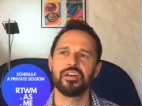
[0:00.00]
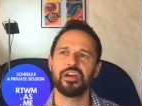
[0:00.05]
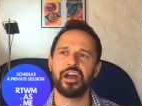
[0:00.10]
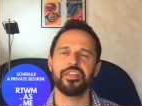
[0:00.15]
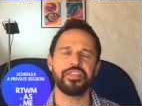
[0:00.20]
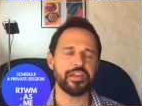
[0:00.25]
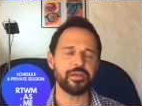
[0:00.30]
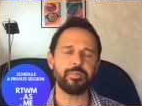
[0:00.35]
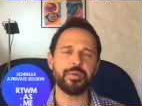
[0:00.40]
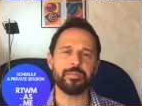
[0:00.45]
I
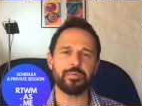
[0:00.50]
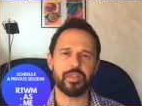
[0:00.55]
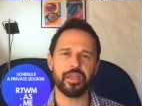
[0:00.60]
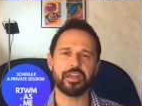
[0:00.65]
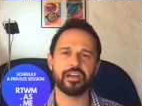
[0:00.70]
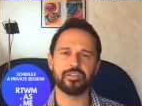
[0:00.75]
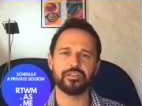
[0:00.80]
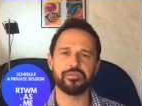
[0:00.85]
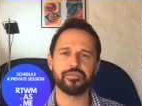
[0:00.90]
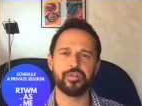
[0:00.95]
think people are
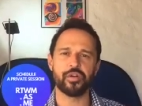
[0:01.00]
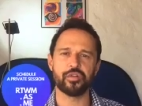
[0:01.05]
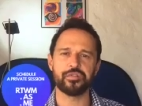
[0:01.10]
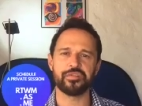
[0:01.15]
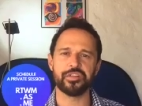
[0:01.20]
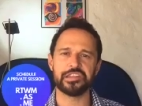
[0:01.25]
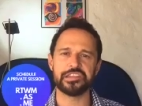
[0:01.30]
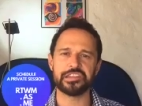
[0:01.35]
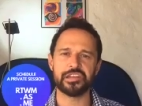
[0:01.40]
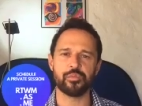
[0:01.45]
going to vote
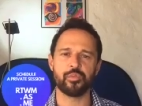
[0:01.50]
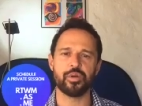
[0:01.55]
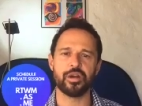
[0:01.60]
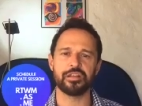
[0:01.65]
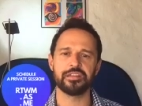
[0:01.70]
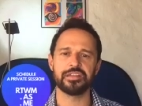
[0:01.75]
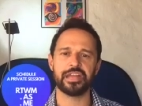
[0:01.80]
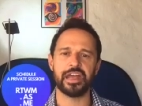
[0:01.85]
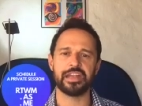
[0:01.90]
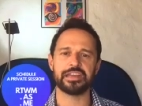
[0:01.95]
for
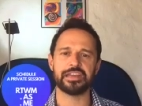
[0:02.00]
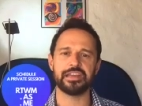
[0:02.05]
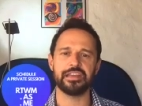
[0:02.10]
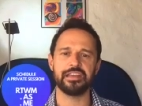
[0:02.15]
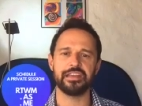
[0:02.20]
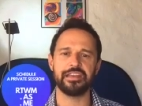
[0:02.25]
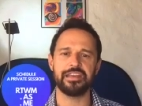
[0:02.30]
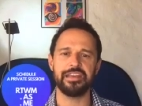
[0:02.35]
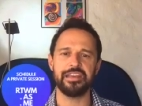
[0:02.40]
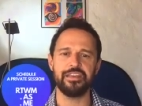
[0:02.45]
someone that
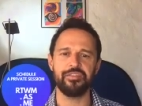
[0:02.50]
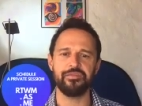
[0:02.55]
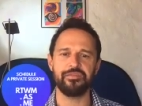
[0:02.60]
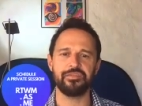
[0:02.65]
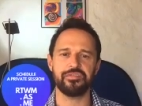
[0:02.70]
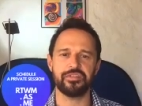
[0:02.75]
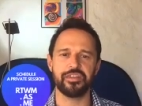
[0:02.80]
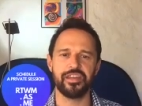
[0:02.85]
can give,